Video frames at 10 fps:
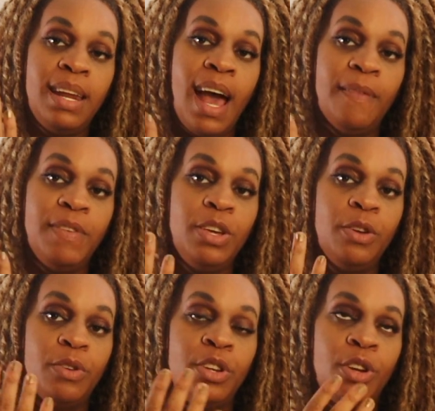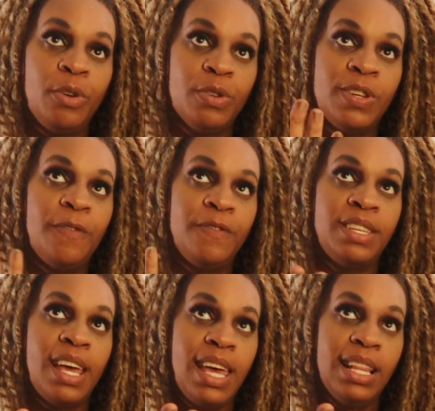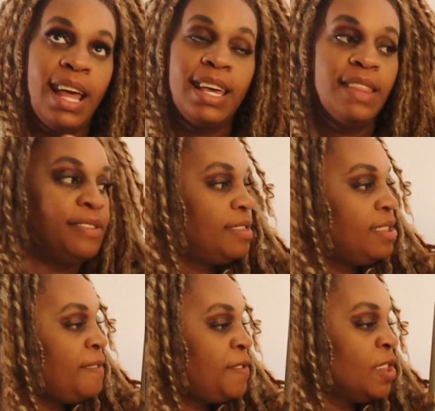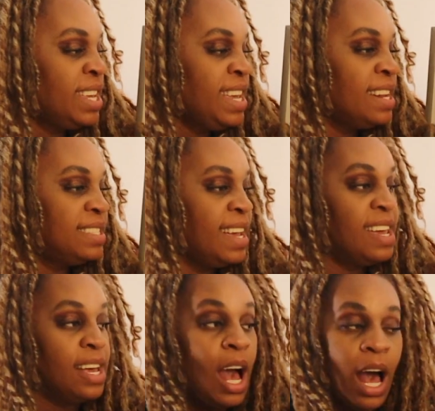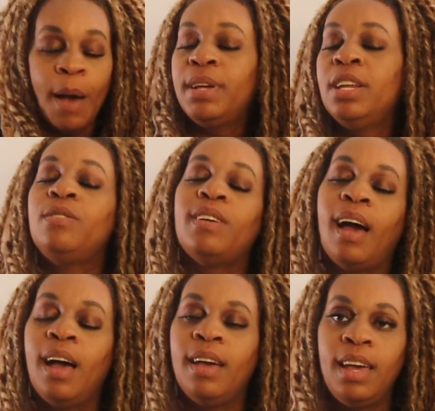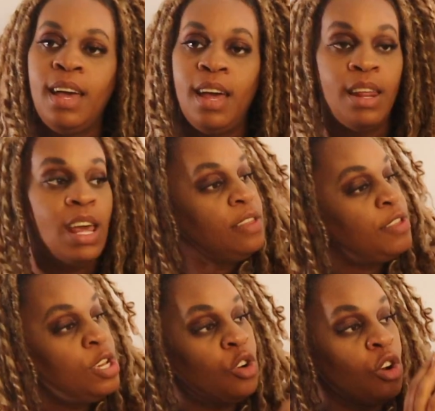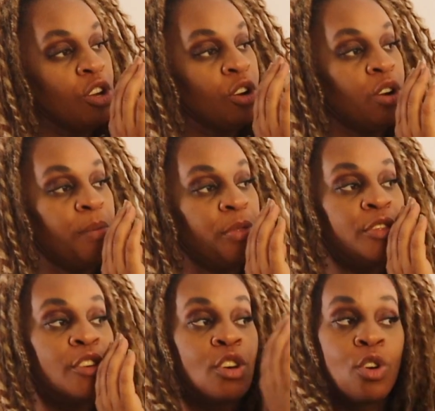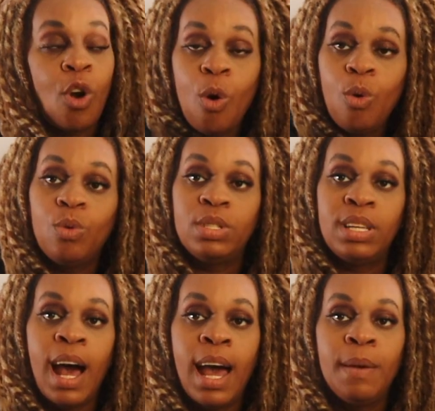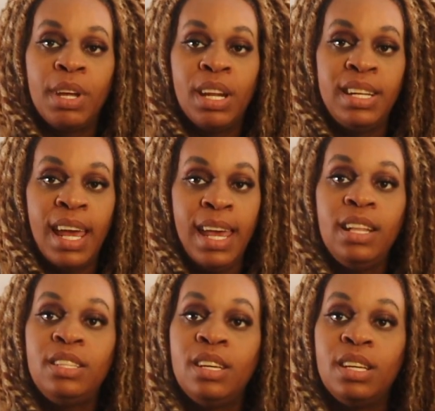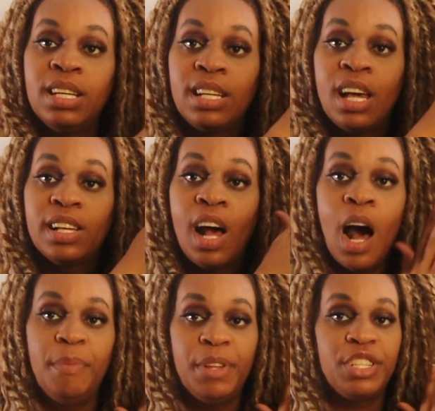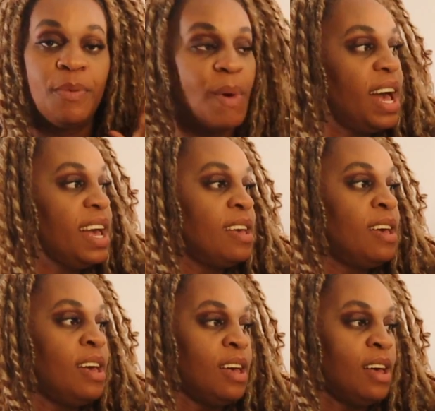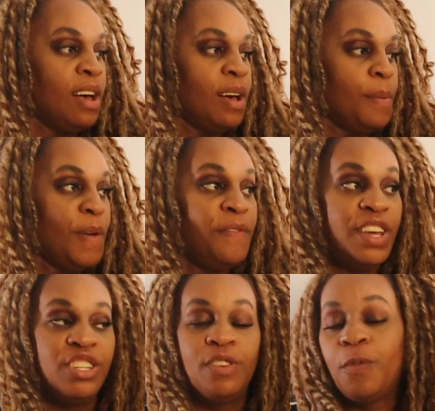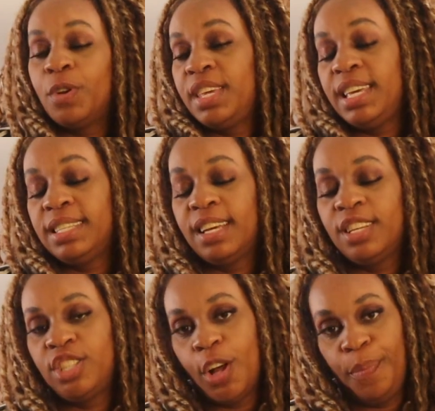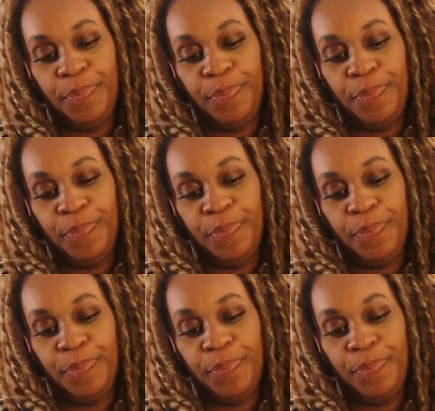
and having your, you know, yourself saying, like, if you're looking at it saying, I'm going to do that. And these are the goals I'm going to take to accomplish my vision for these. So